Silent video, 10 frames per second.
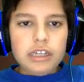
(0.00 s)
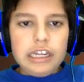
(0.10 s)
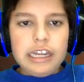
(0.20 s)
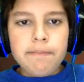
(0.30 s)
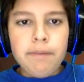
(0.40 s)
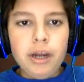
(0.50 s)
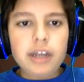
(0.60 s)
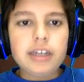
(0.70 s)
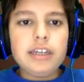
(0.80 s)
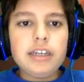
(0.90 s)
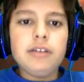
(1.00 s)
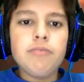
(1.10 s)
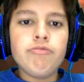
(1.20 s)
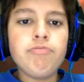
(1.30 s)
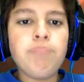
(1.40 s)
But
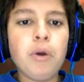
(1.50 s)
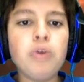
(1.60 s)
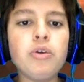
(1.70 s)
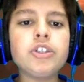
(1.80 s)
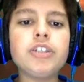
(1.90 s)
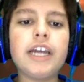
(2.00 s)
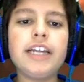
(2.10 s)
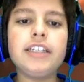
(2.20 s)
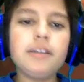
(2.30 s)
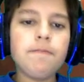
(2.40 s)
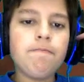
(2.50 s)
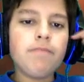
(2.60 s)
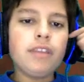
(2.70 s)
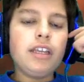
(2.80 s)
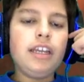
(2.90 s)
Bone Crusher Giant
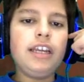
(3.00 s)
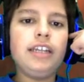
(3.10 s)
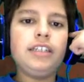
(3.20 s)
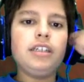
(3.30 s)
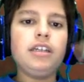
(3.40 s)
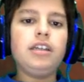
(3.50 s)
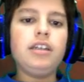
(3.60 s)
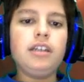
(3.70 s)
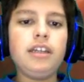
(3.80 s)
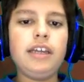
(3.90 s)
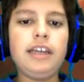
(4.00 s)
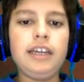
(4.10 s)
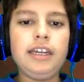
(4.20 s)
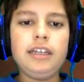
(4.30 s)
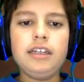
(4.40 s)
is
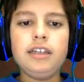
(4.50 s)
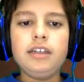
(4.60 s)
a